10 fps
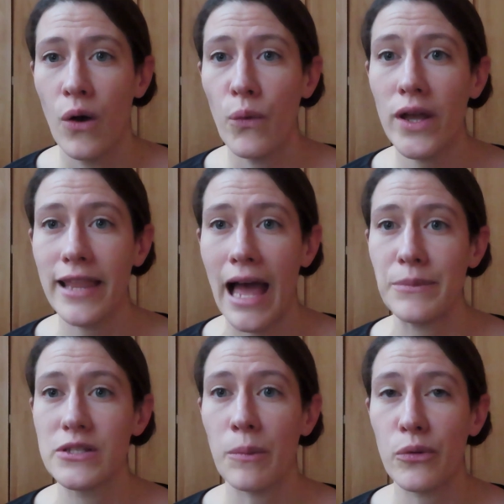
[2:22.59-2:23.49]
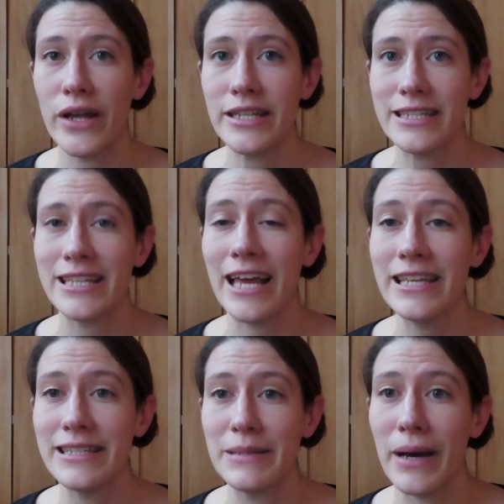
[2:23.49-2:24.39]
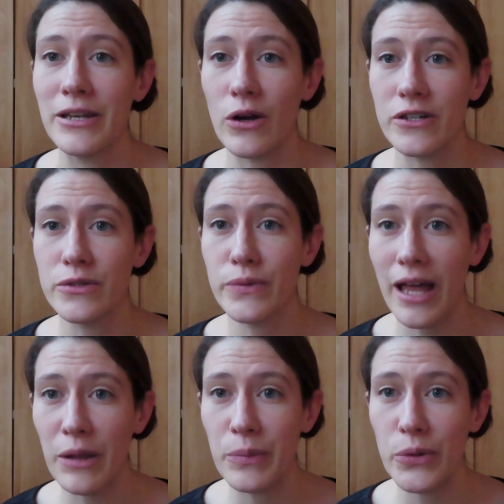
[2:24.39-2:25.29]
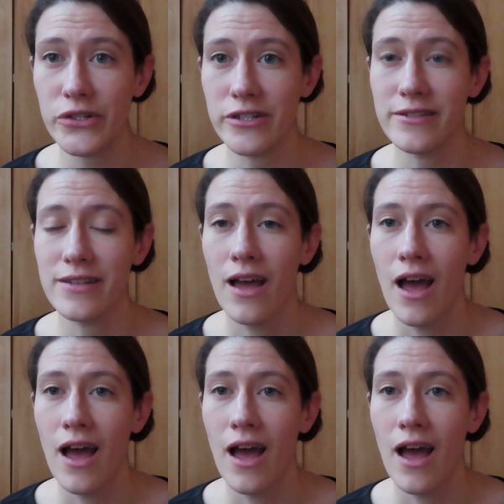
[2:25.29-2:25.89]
One lab is operated in Haiti by Doctors Without Borders,